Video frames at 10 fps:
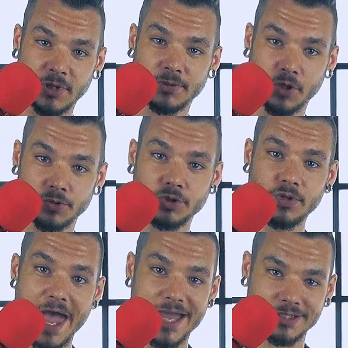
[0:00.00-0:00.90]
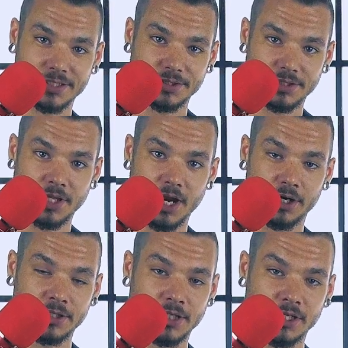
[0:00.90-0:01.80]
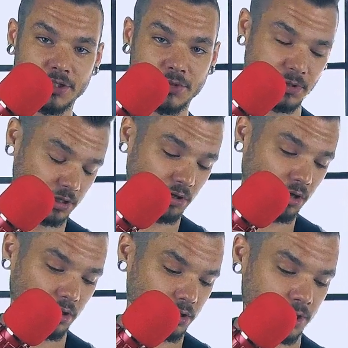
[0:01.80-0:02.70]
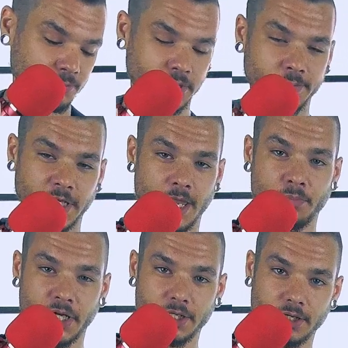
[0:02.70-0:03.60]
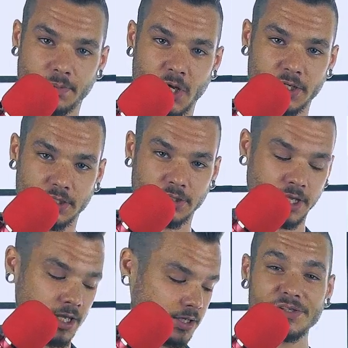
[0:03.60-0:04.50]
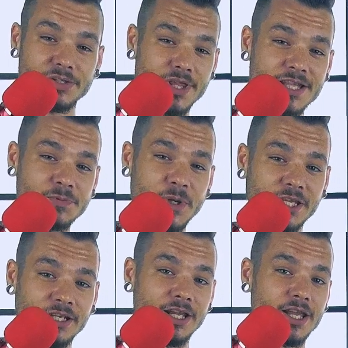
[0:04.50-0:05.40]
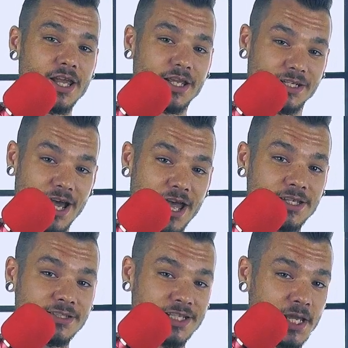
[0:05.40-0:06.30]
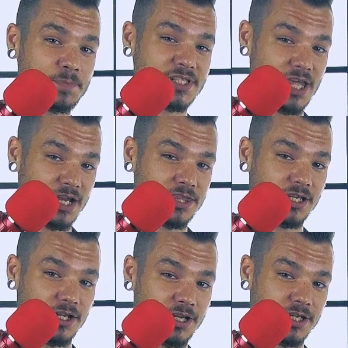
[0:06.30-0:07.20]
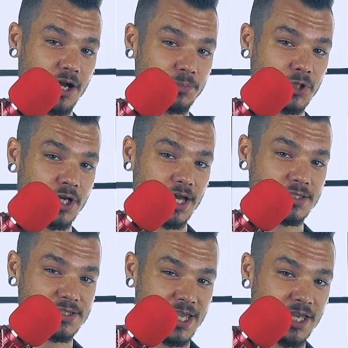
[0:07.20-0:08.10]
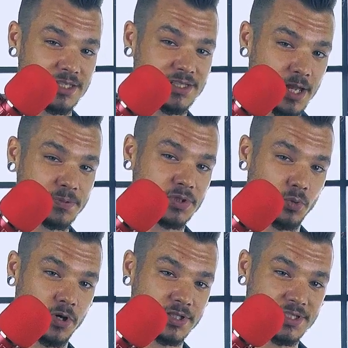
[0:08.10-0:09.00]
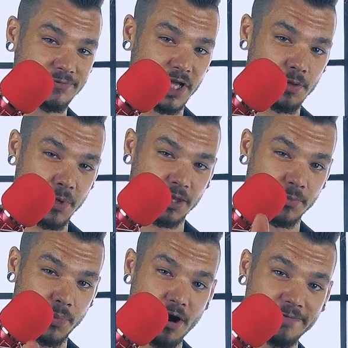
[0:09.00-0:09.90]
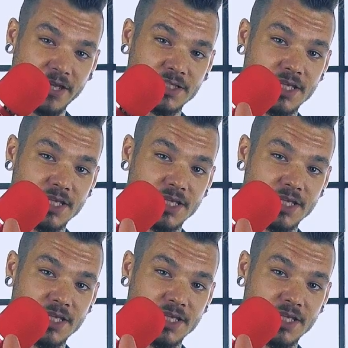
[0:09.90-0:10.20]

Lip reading: don't do that there, and then just be like, oh, I'm gonna get butthurt about it, okay? So that's been 9 tips that I think are gonna help you guys take steps towards developing the perfect